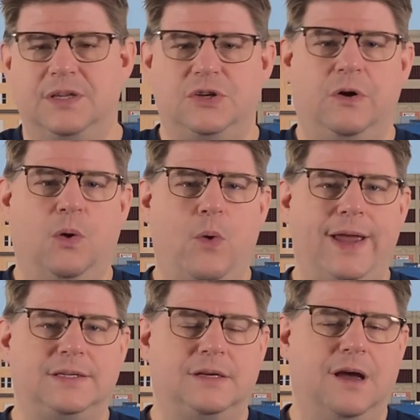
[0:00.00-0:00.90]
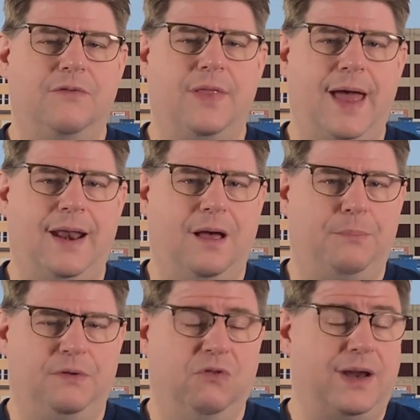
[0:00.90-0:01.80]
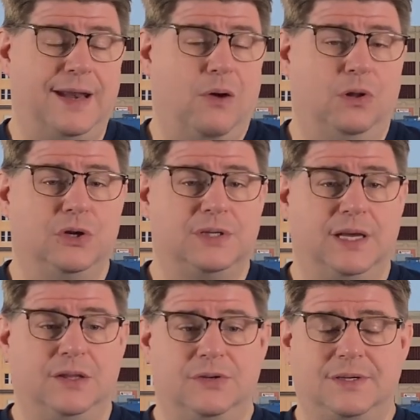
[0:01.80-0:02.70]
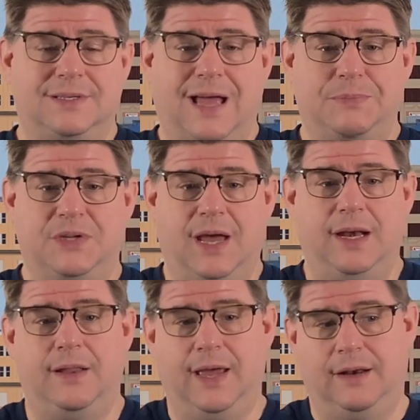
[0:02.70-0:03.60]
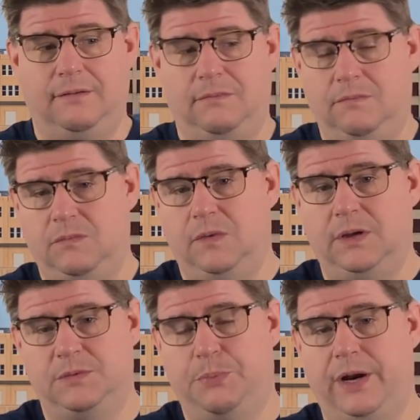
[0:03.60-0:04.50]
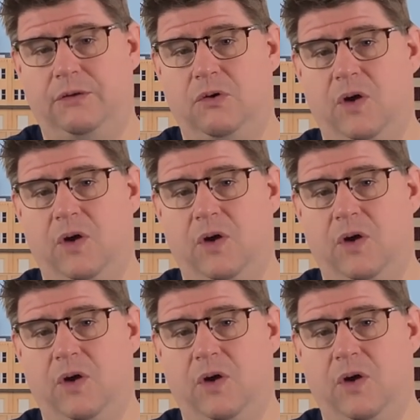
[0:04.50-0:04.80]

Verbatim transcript: considering ways to cover that up. Right now, it looks like there's a stop sign that is butted